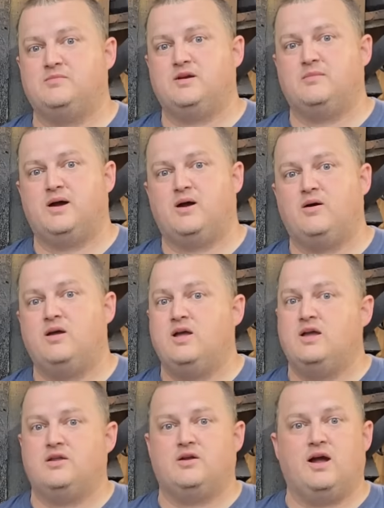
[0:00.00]
me about,
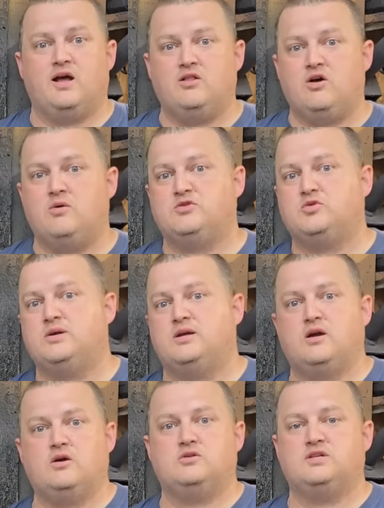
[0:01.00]
how long between
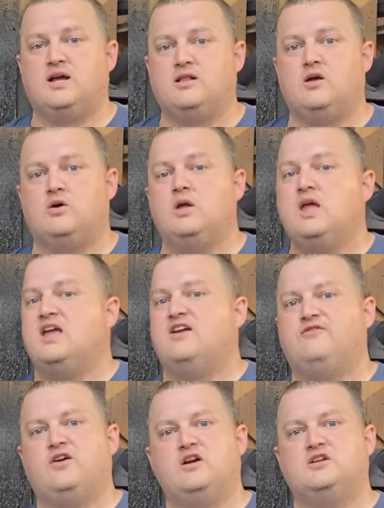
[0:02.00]
coats, how long? It
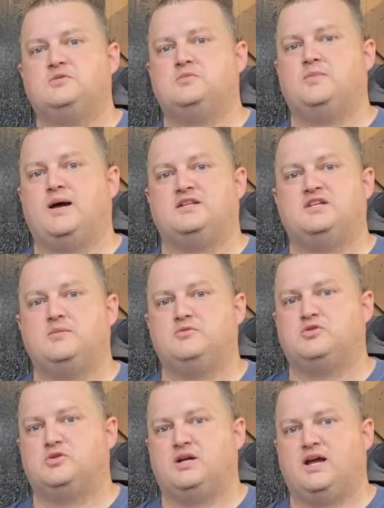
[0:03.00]
varies by
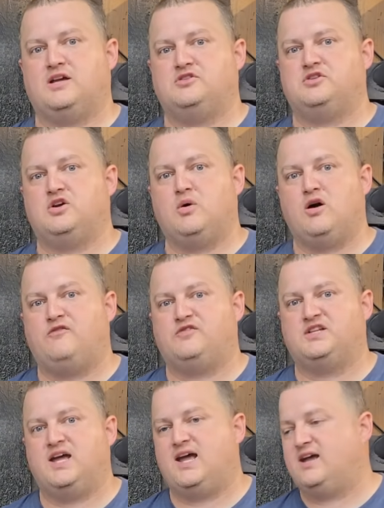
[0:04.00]
temperature, guys. You go off
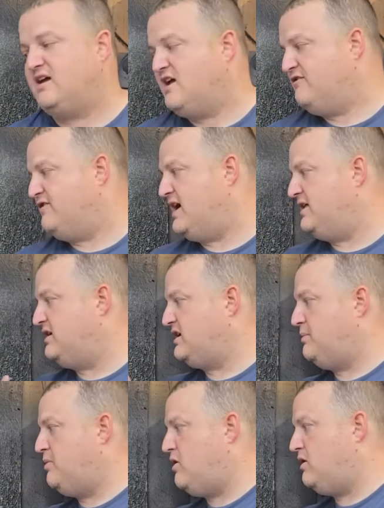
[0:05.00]
attack. Find like
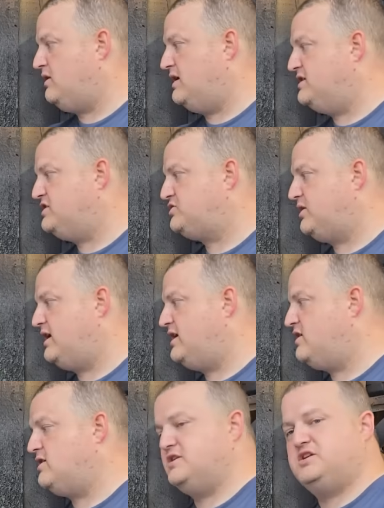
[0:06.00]
a part like this right
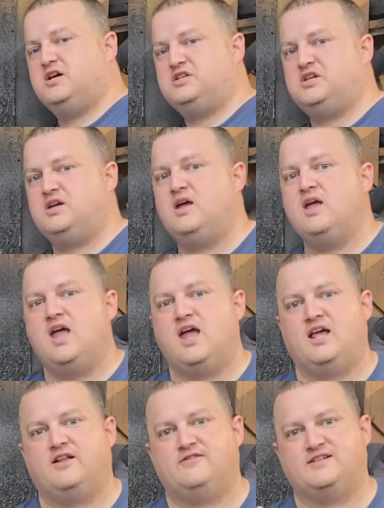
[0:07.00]
here and touch it,
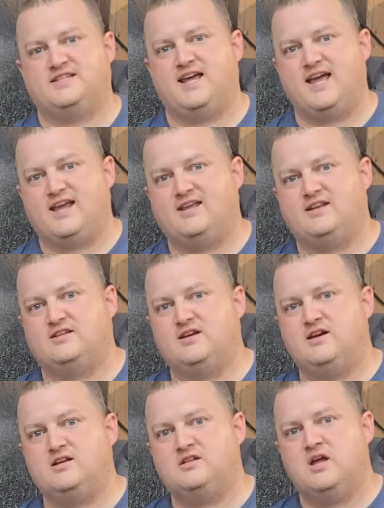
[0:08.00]
and if it's tacky to
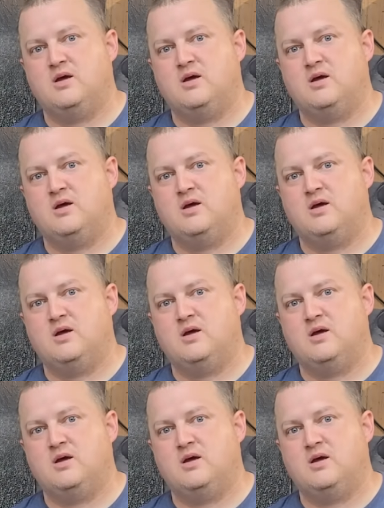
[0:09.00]
touch,